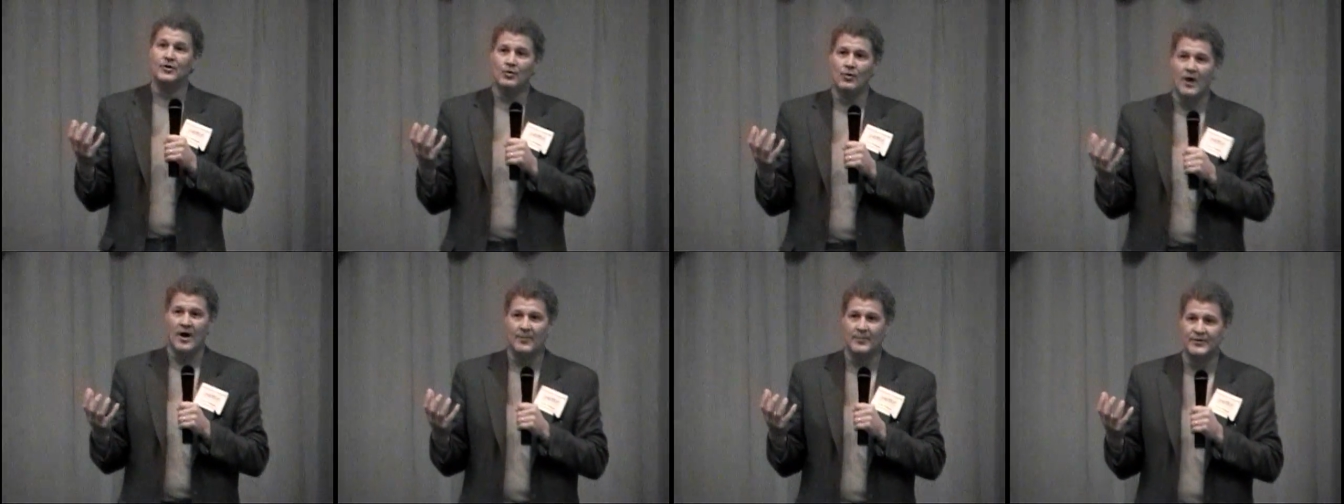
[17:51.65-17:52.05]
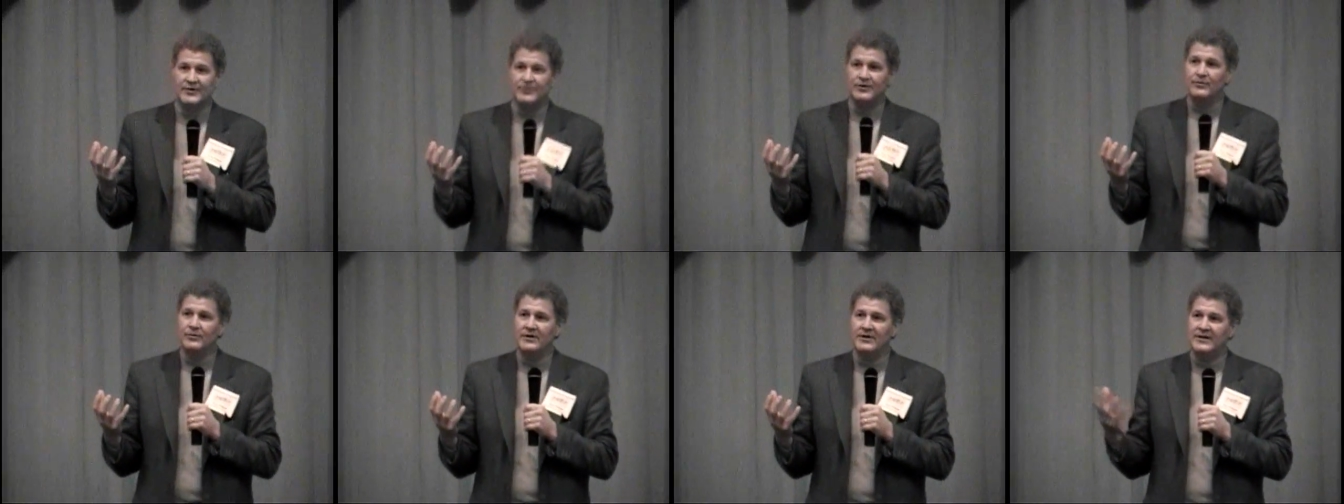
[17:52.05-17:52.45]
new
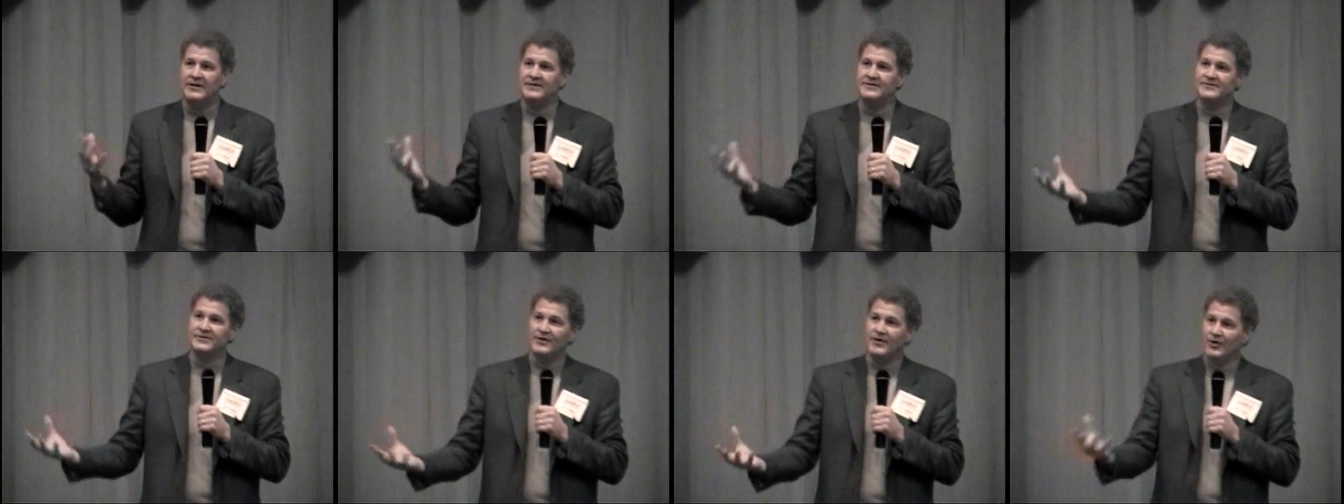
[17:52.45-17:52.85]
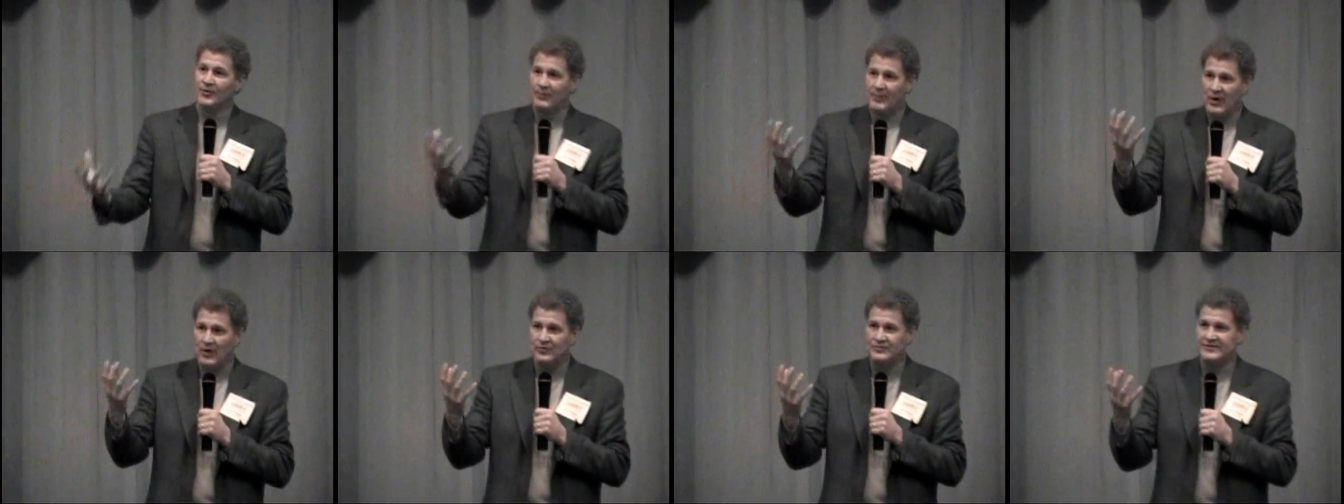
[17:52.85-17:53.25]
opportunities that
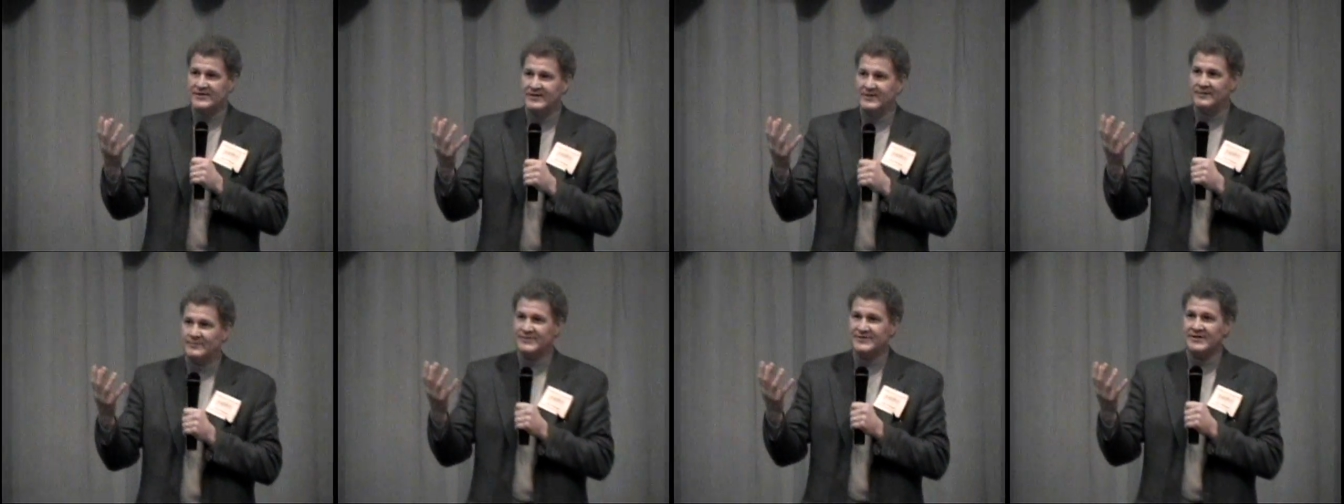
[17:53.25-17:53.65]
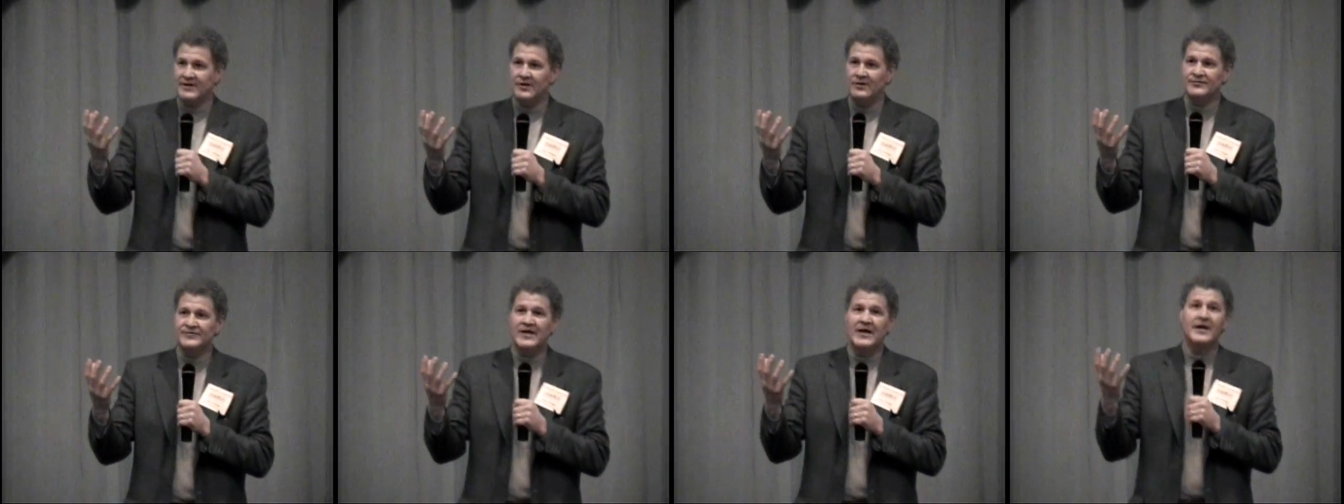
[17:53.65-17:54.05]
are posing
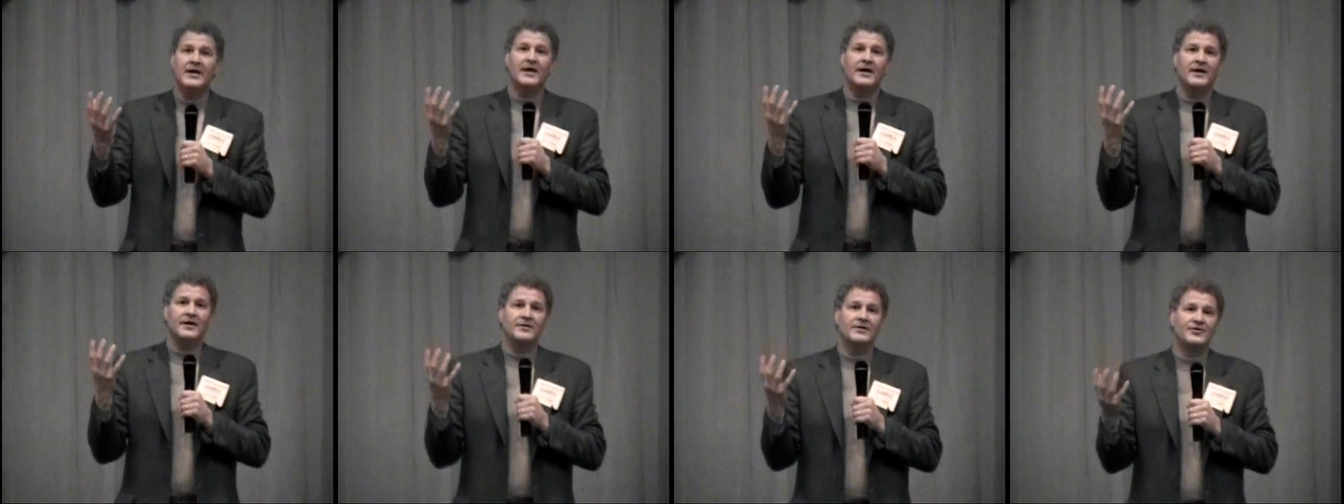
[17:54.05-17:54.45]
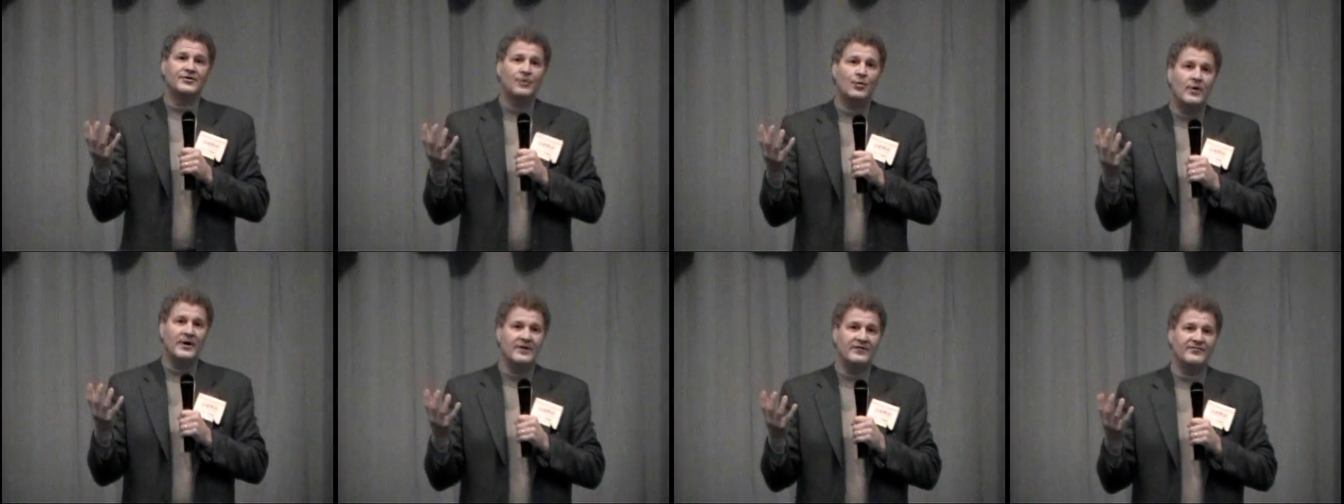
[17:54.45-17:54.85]
themselves in the
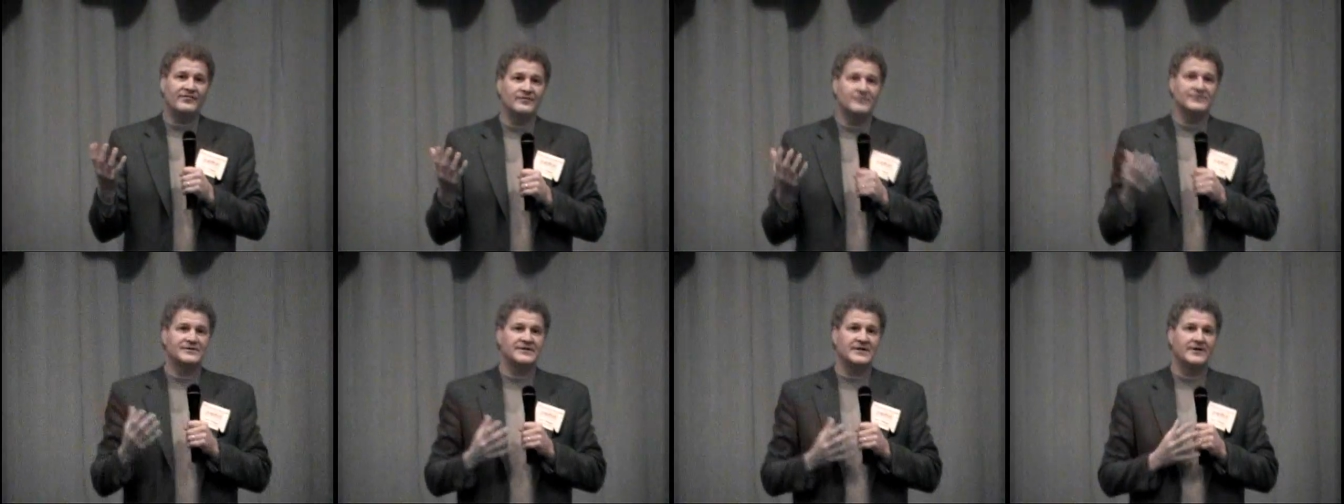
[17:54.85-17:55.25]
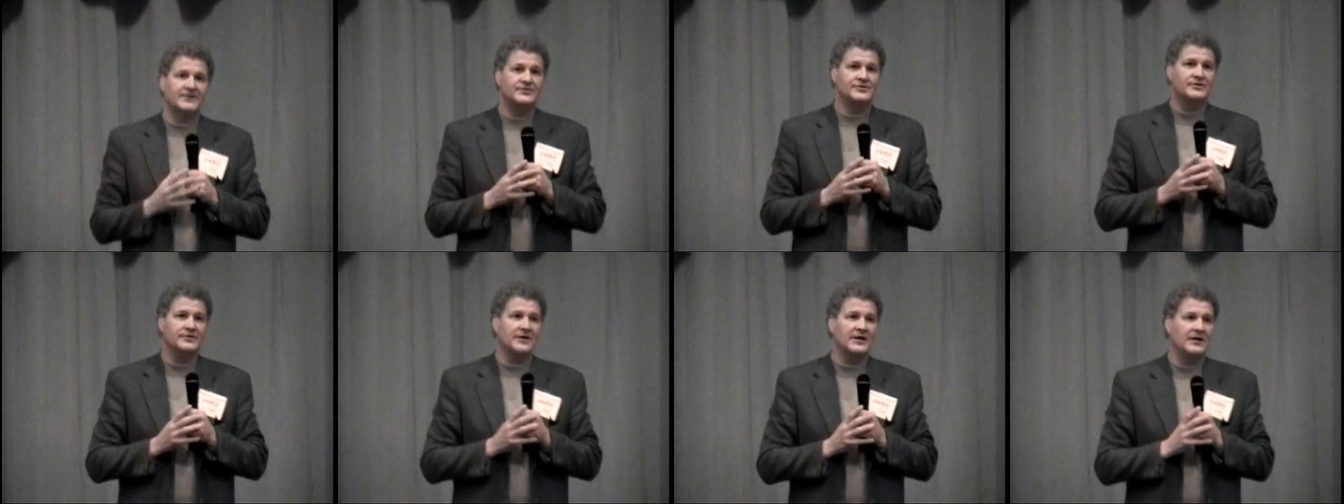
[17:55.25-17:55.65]
21st
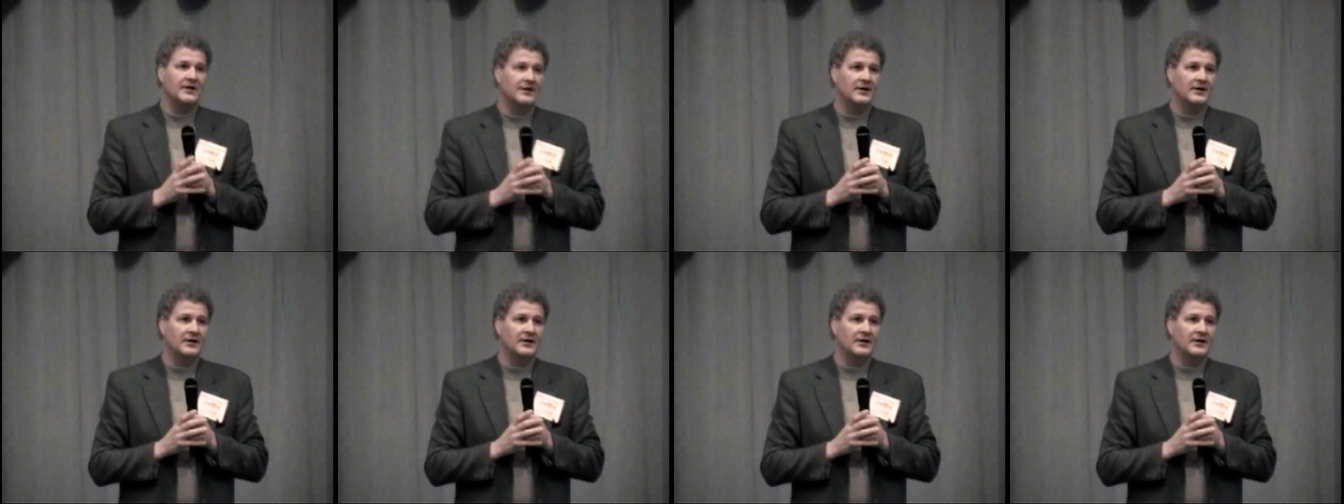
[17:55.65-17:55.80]
century.